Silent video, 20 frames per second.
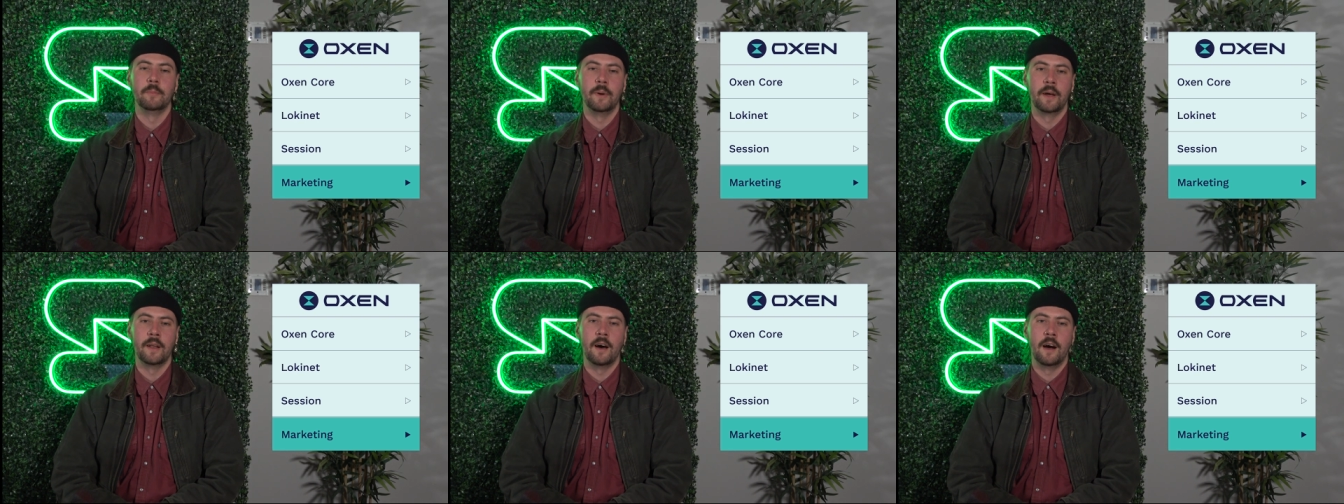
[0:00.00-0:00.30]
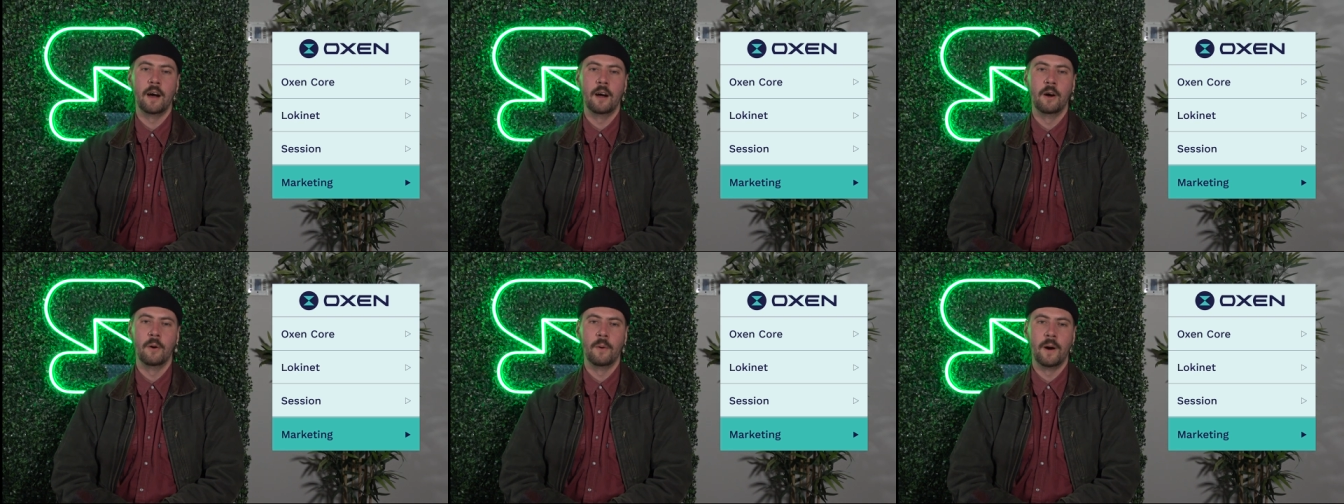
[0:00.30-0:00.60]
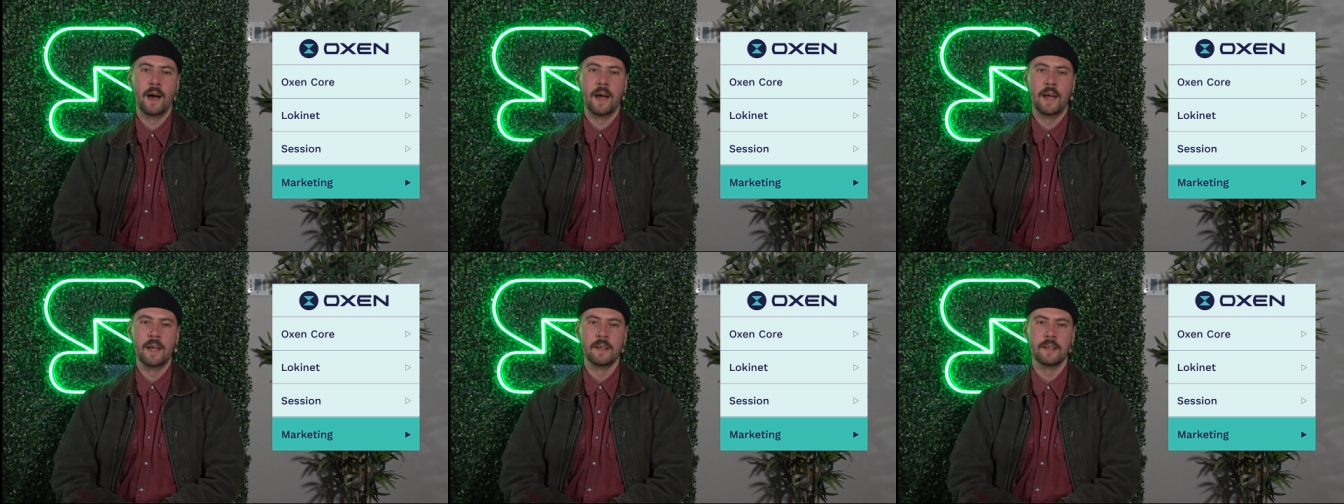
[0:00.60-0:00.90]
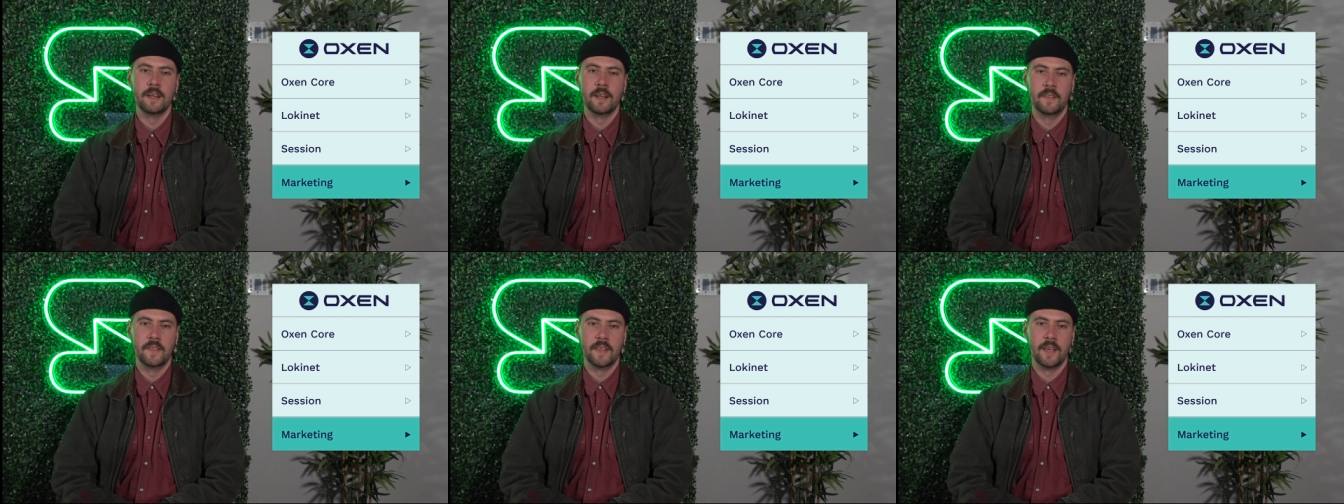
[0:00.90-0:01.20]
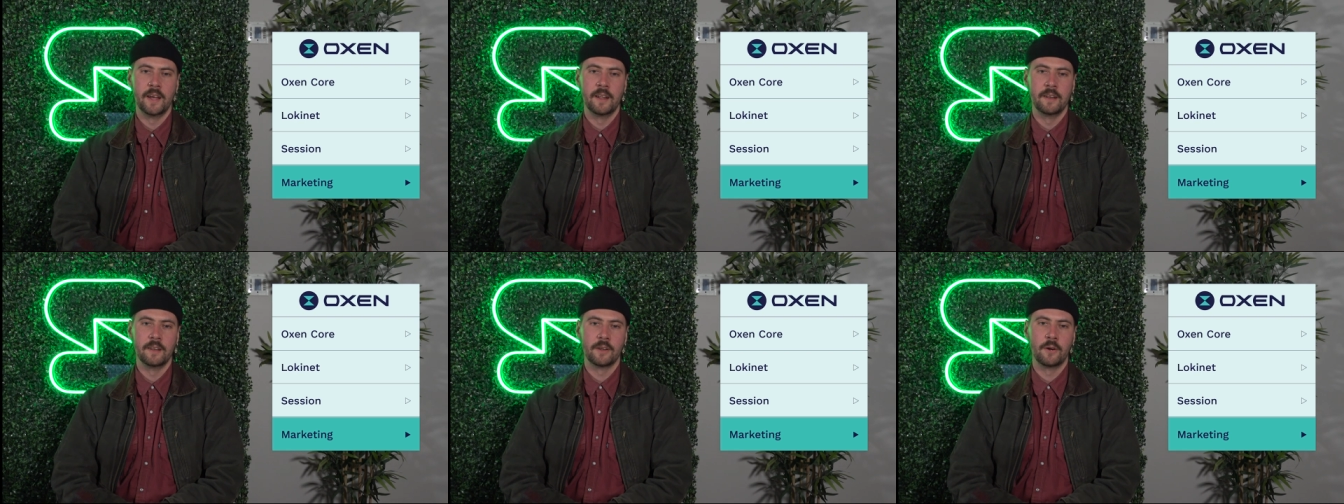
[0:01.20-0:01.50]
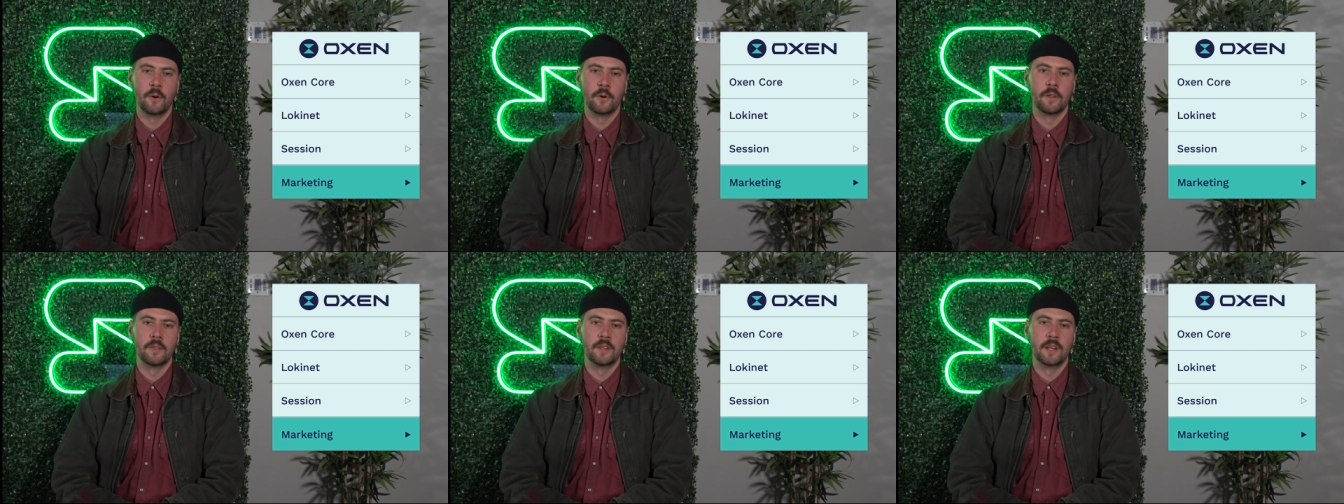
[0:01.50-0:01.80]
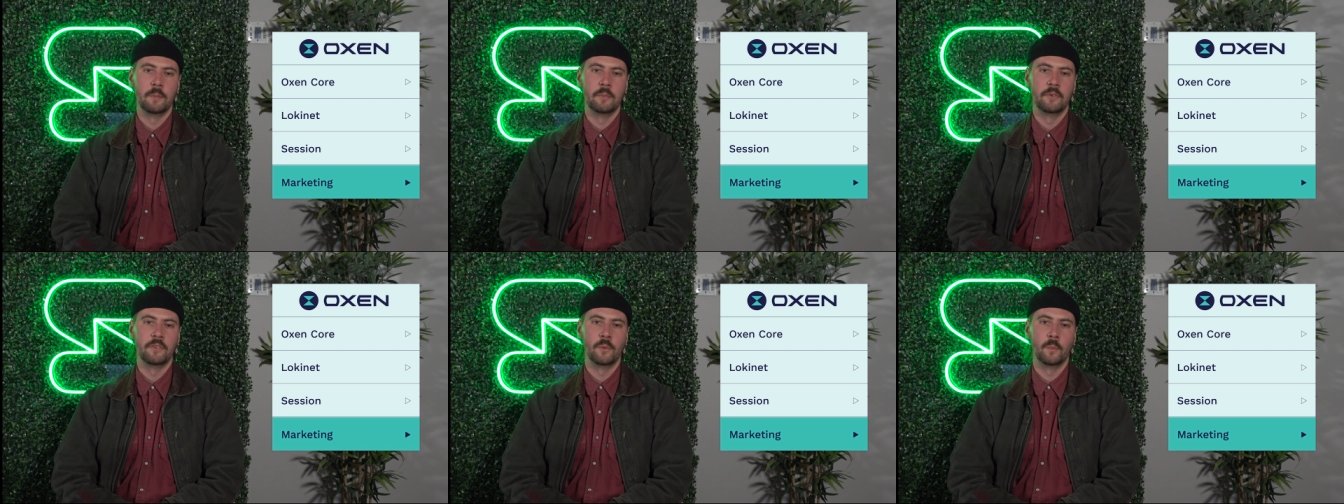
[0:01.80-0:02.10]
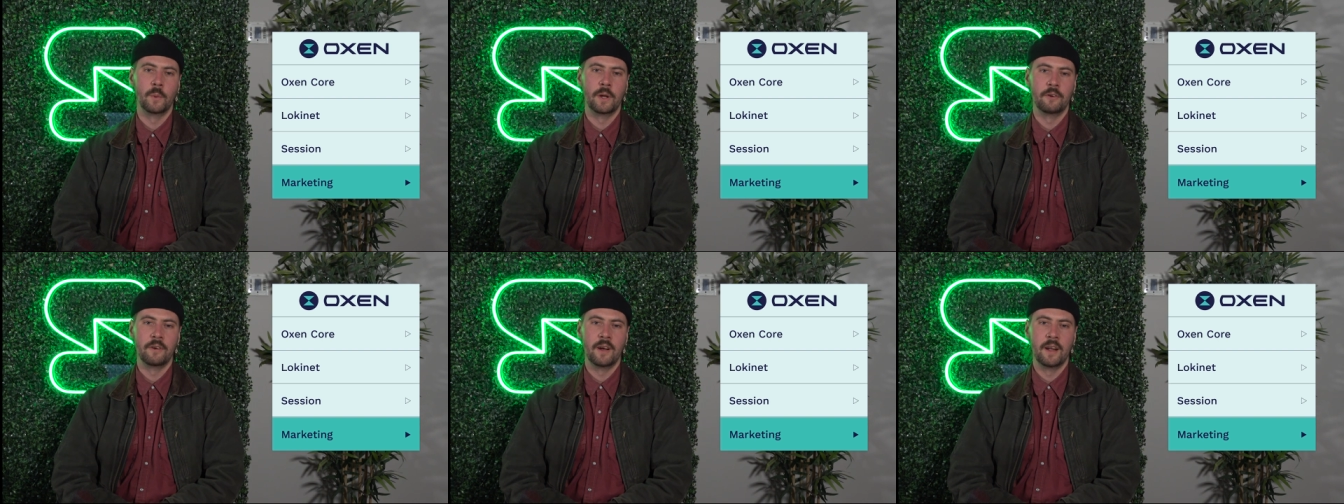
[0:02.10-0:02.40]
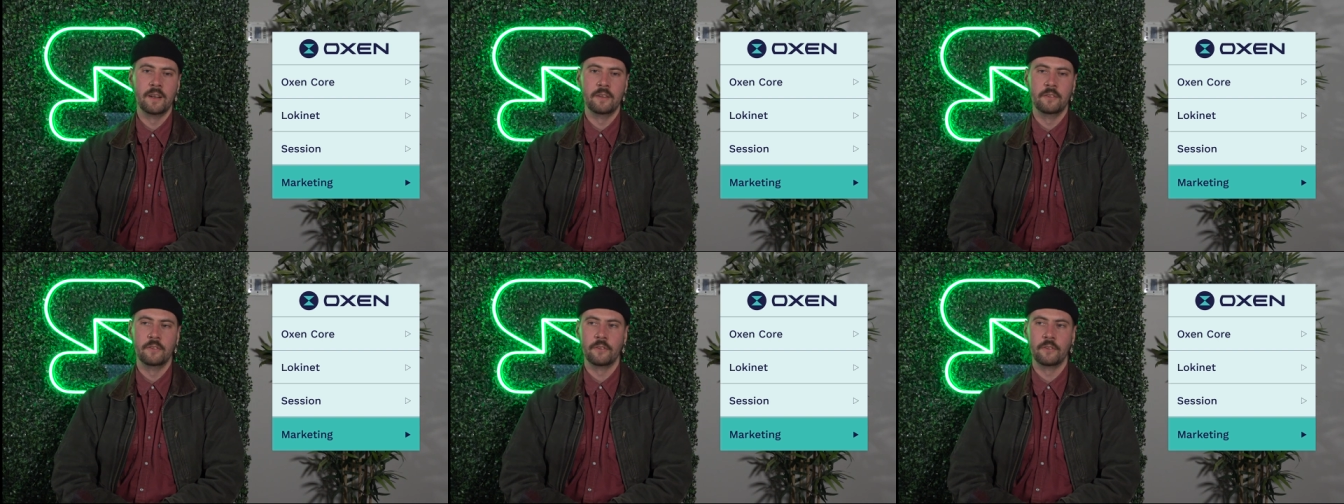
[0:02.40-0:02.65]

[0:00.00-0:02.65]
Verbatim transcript: better ROI in the end, according to the numbers that we ran.